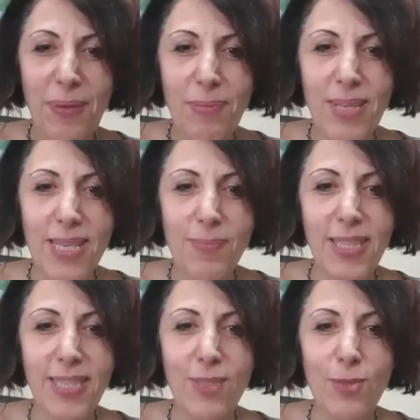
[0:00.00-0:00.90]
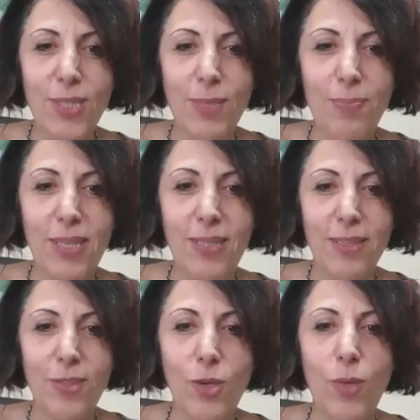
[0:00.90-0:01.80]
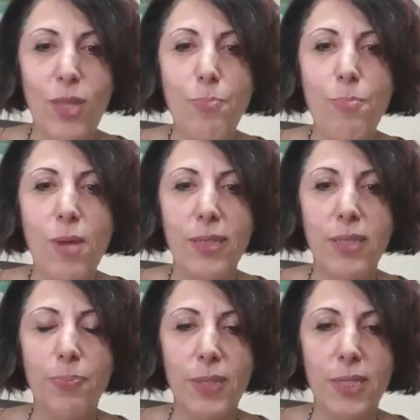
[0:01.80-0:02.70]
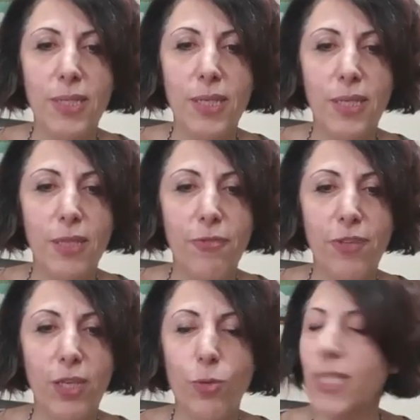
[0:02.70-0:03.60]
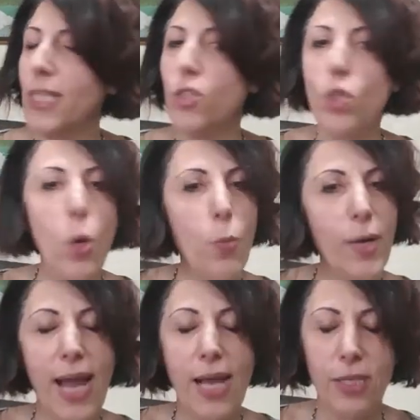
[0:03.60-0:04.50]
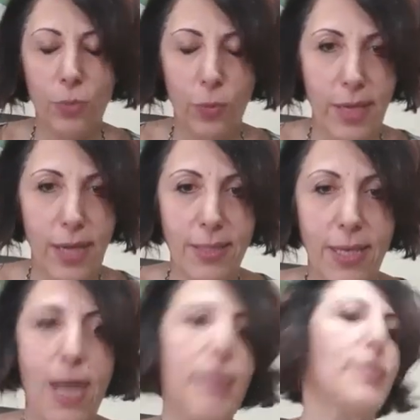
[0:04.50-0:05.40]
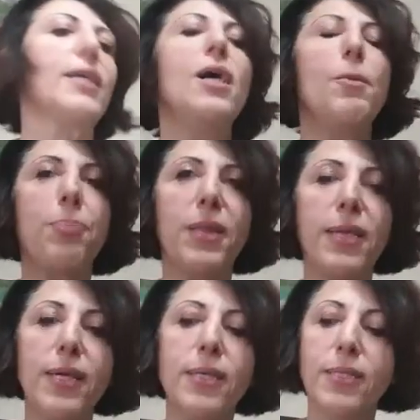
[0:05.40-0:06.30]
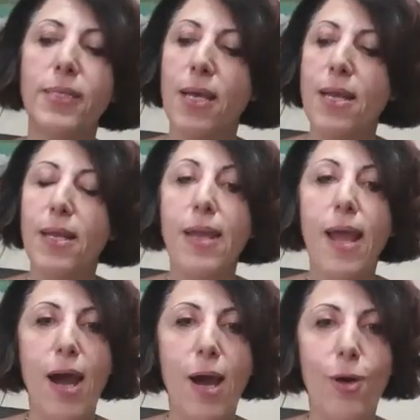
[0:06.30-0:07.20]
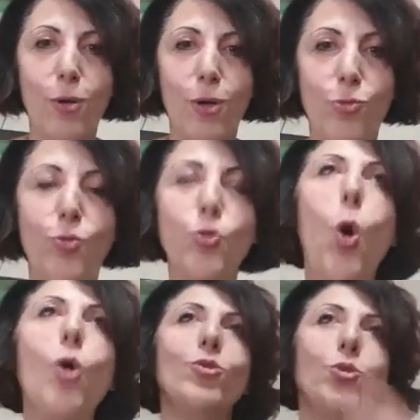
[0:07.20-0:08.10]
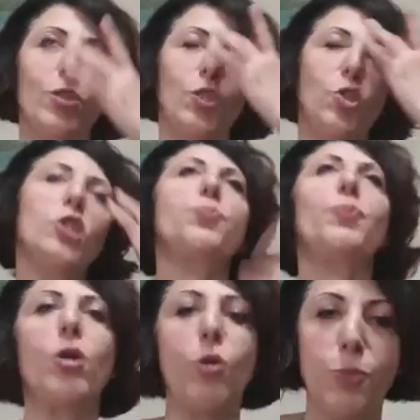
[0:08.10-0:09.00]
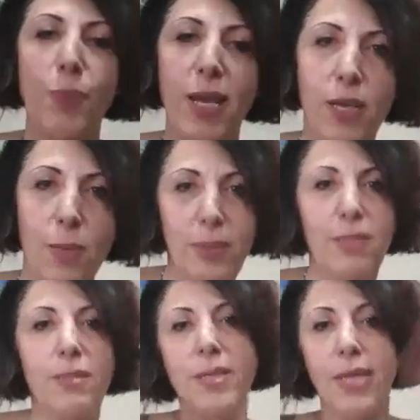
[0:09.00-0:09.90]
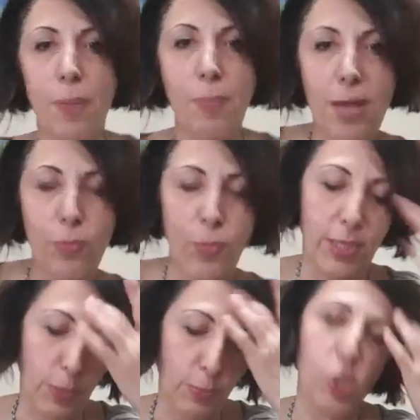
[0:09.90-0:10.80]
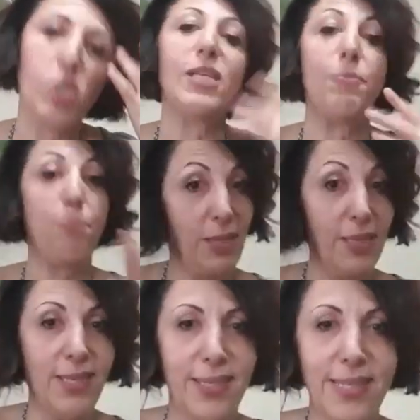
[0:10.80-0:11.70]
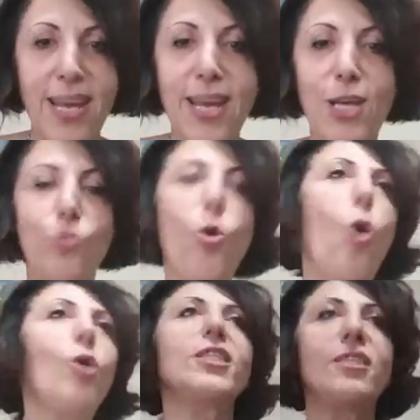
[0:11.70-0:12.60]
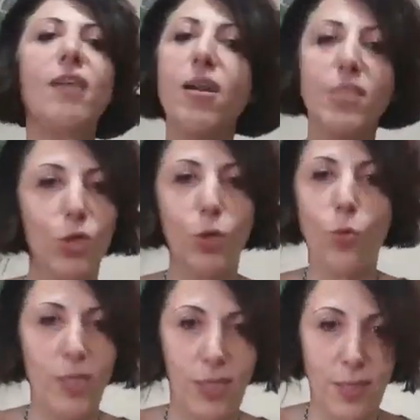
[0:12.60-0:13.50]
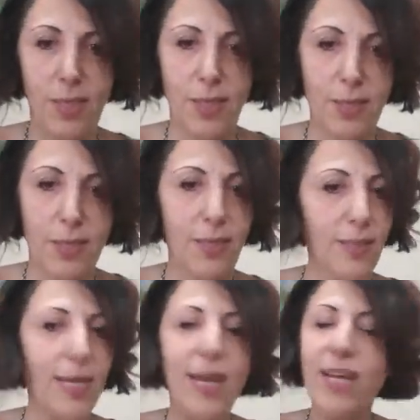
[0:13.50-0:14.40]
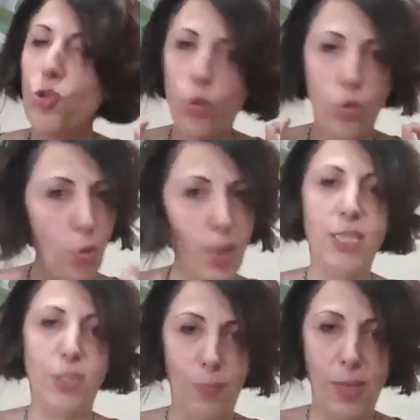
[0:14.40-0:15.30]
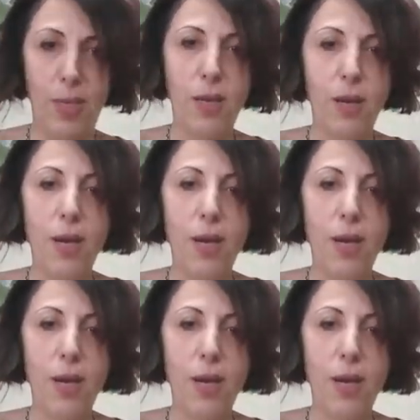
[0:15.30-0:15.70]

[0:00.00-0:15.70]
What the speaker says: Please make this new Simplex Ultra with multiple single frequencies. No, we're not going to do that. Guys, please now don't, just because my competitor came out with this machine, please don't start requesting these things. Trust me.